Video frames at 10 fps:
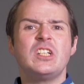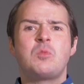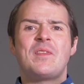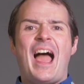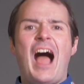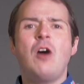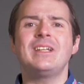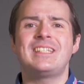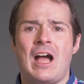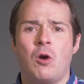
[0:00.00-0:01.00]
is without
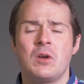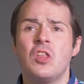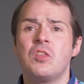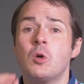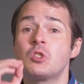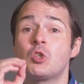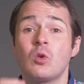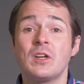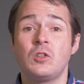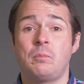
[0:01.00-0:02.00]
a doubt the most
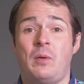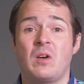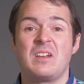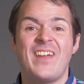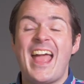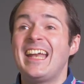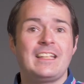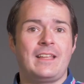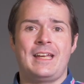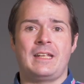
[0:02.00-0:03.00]
critical part of
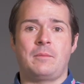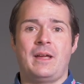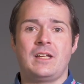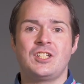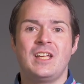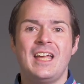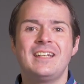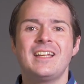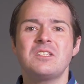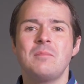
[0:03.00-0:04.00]
any landing page.
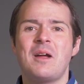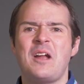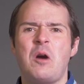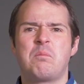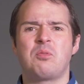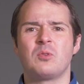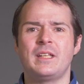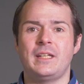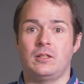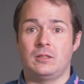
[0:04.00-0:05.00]
It doesn't matter how
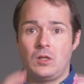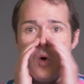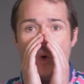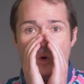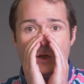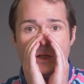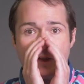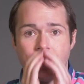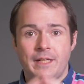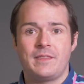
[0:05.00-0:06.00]
pretty or
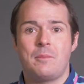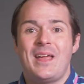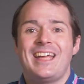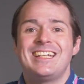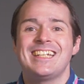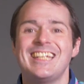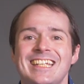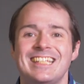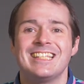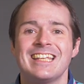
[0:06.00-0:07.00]
ugly, the page
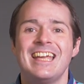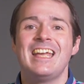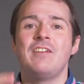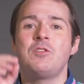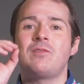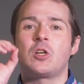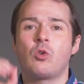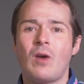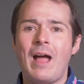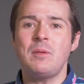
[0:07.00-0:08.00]
is, if you have a
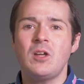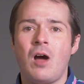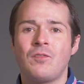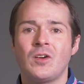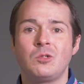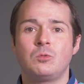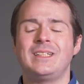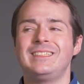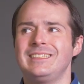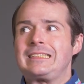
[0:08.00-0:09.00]
crappy offer,
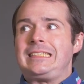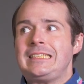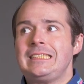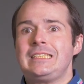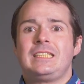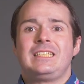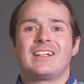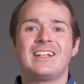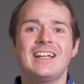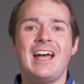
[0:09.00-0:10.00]
well,
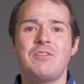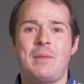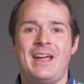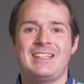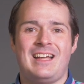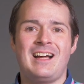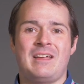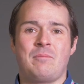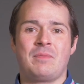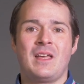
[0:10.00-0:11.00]
you're gonna have a bad
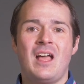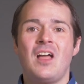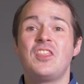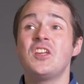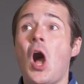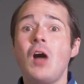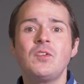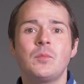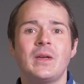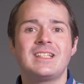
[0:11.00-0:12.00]
time. The
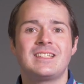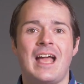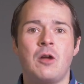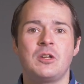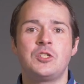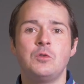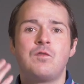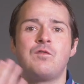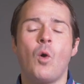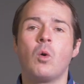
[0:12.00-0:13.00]
offer breaks down into
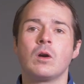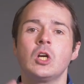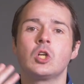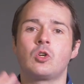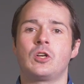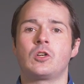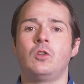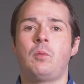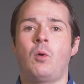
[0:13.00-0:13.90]
four critical